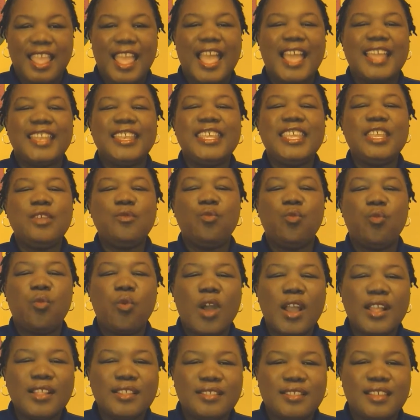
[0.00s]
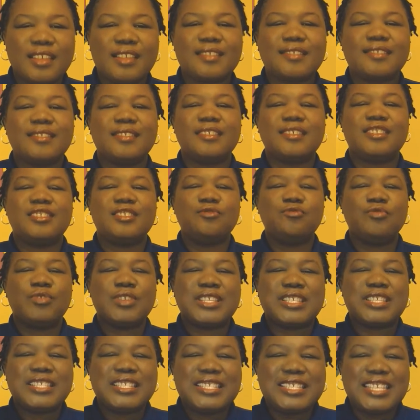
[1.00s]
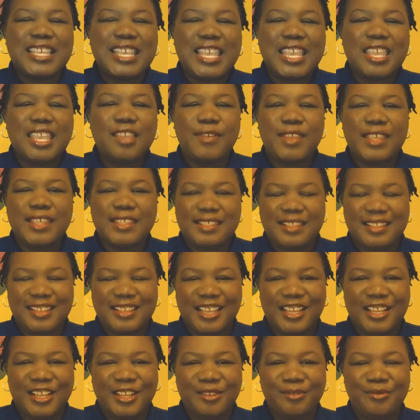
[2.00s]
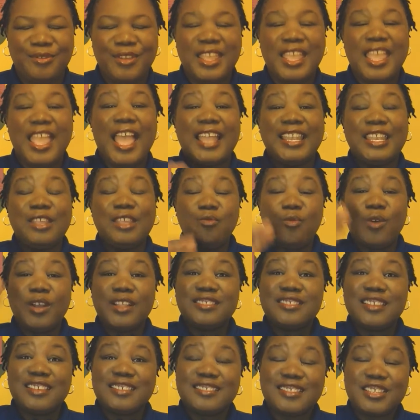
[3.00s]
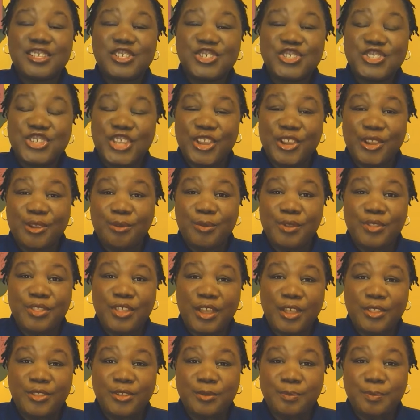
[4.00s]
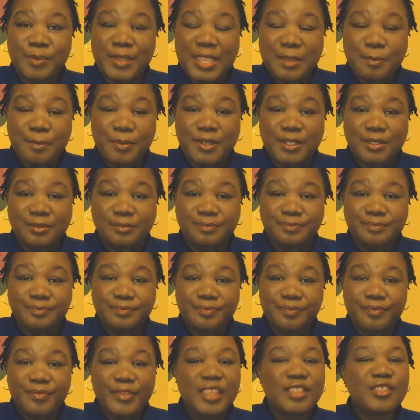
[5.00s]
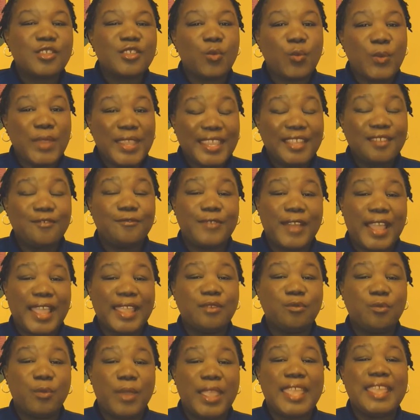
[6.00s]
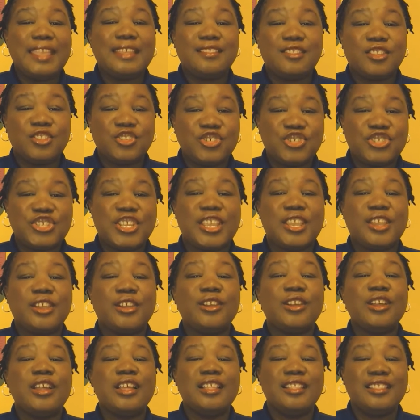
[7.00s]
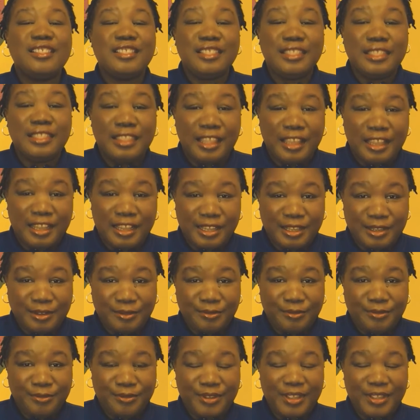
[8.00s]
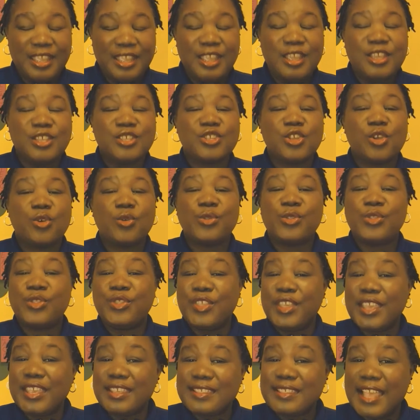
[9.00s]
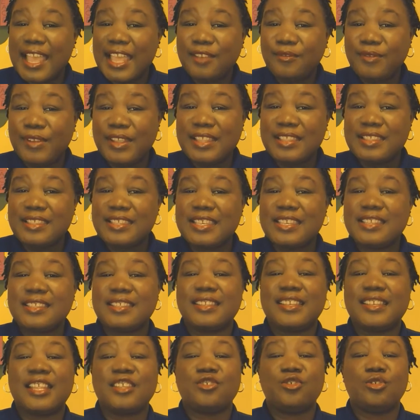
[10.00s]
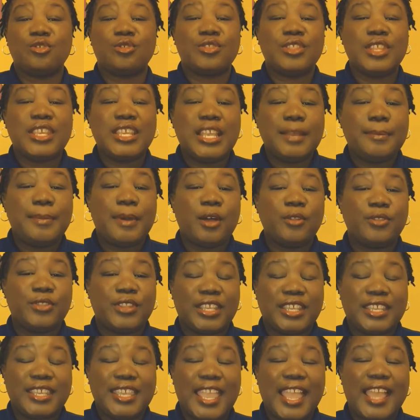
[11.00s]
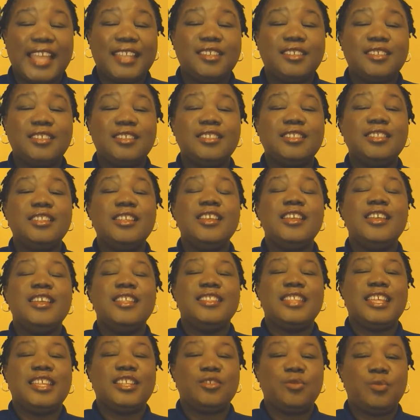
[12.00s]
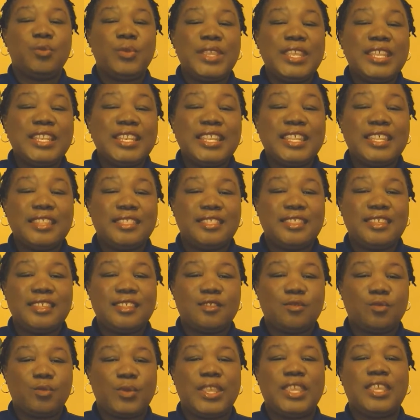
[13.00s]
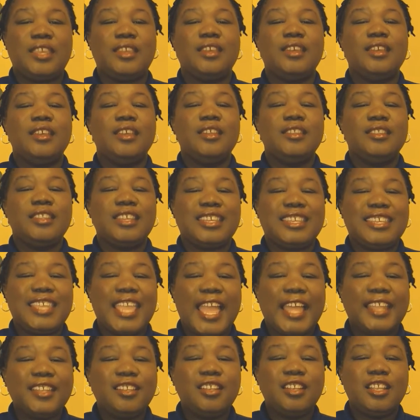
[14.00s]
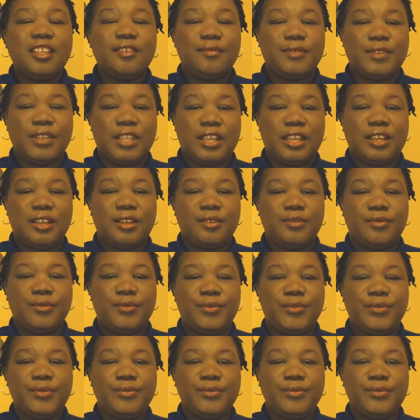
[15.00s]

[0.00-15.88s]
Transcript: And he wants us to receive his love. And he wants us to share it with other people. So we can find ways to share love. So this Advent season, as you think about the candle that we lit this week, the candle of love.